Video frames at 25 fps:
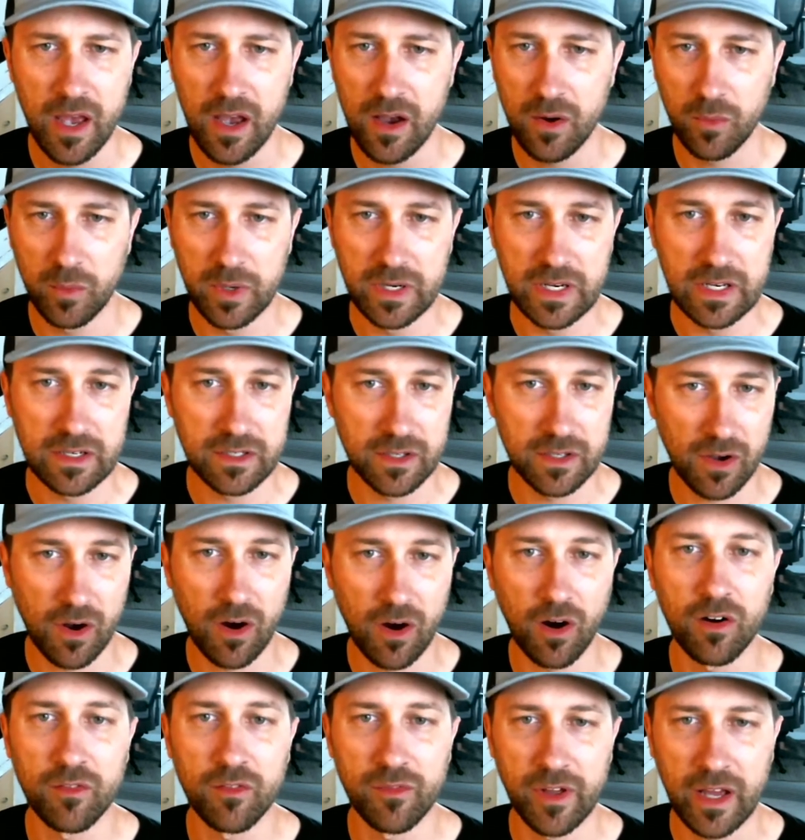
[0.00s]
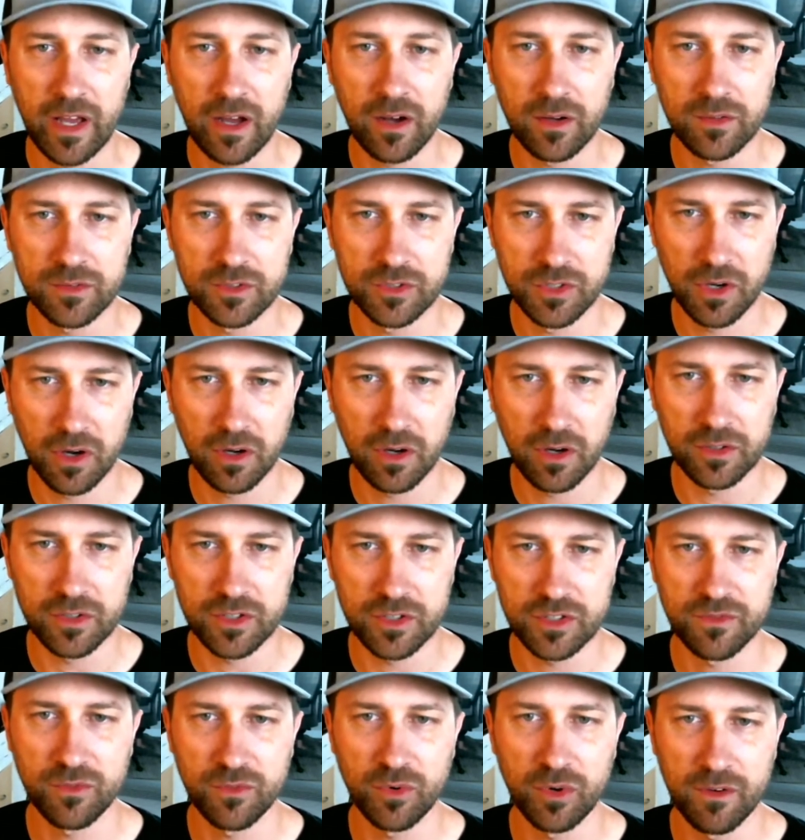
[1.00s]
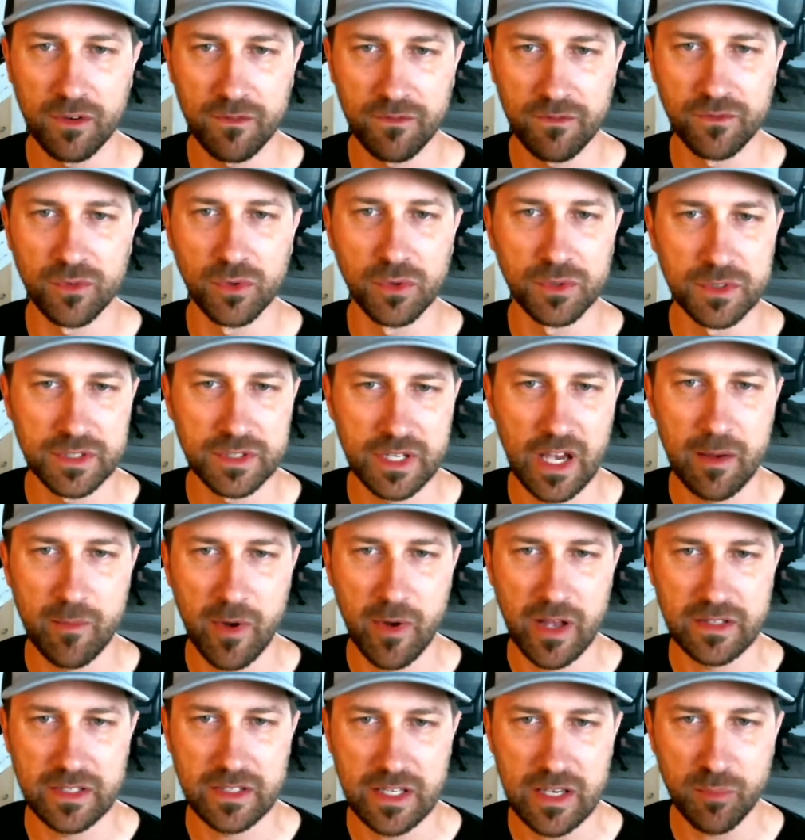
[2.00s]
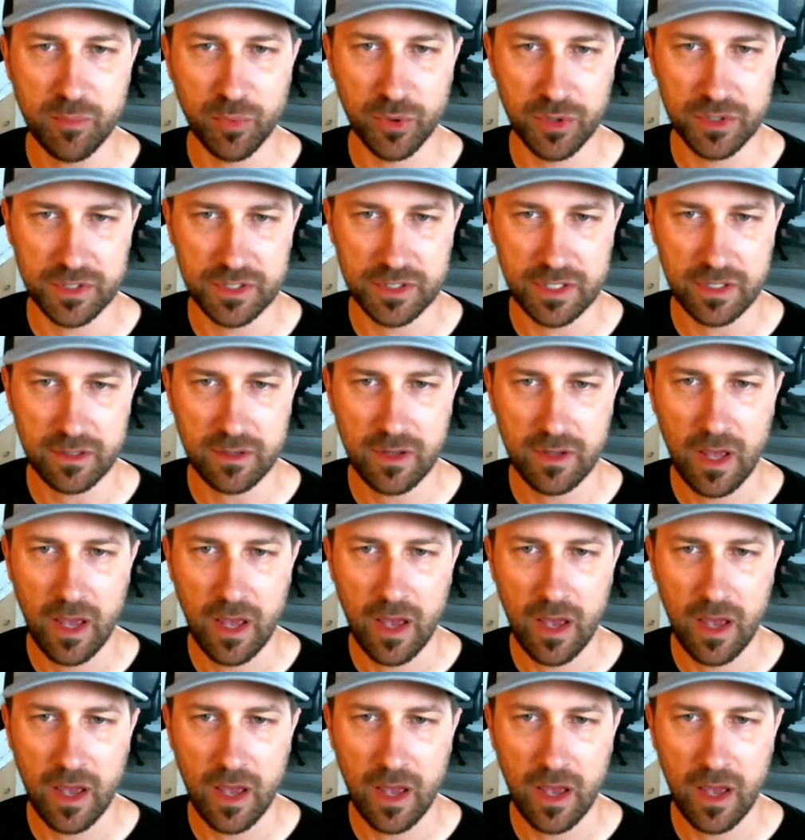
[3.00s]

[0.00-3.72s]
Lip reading: we need to carve out dollars for a full-time IT person.